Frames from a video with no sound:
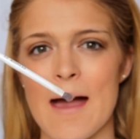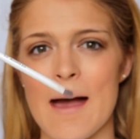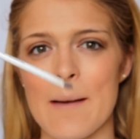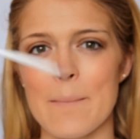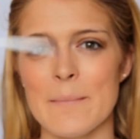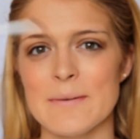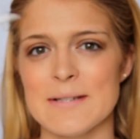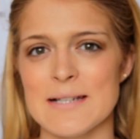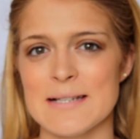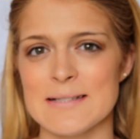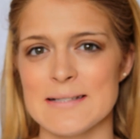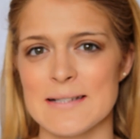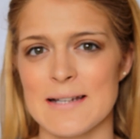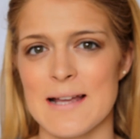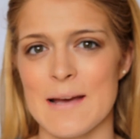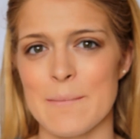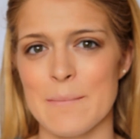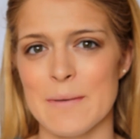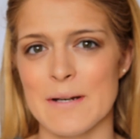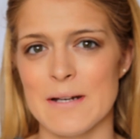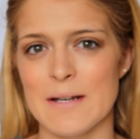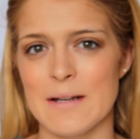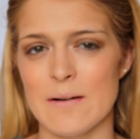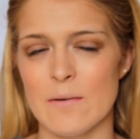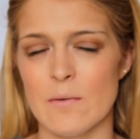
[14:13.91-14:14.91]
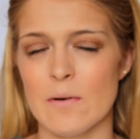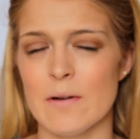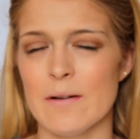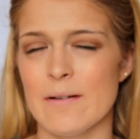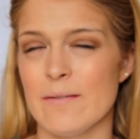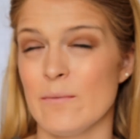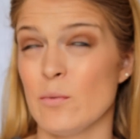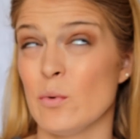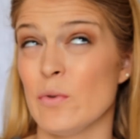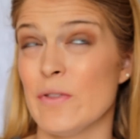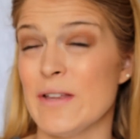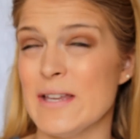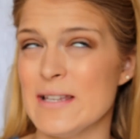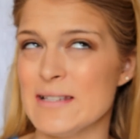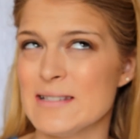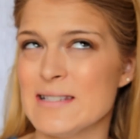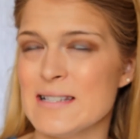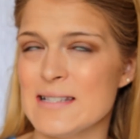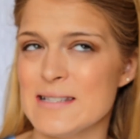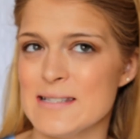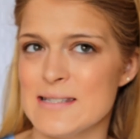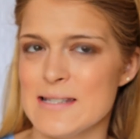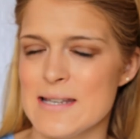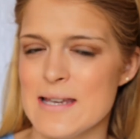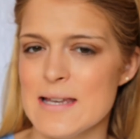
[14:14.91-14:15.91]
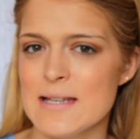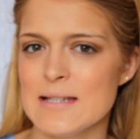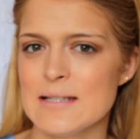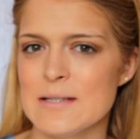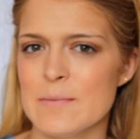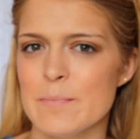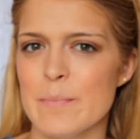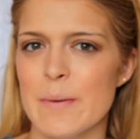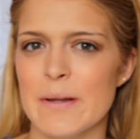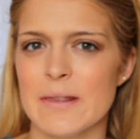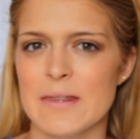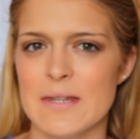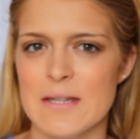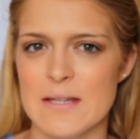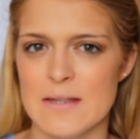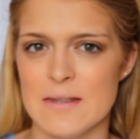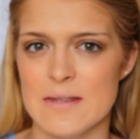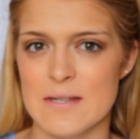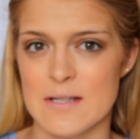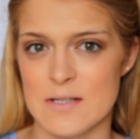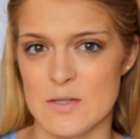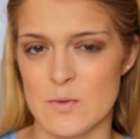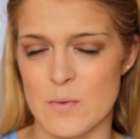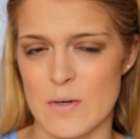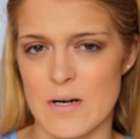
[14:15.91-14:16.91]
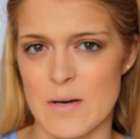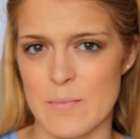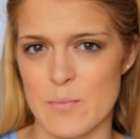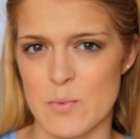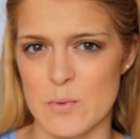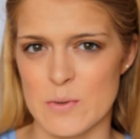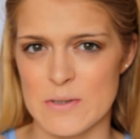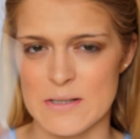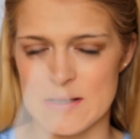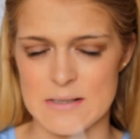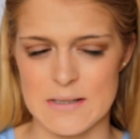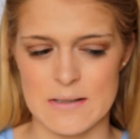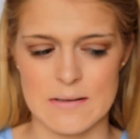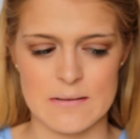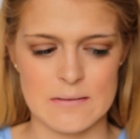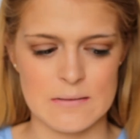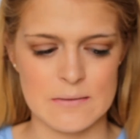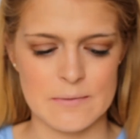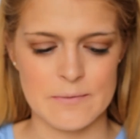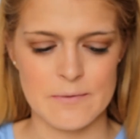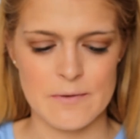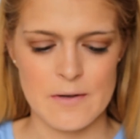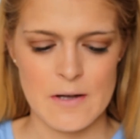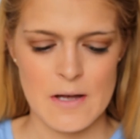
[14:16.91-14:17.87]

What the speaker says: It doesn't come in, well, there is a set, but this one I bought single.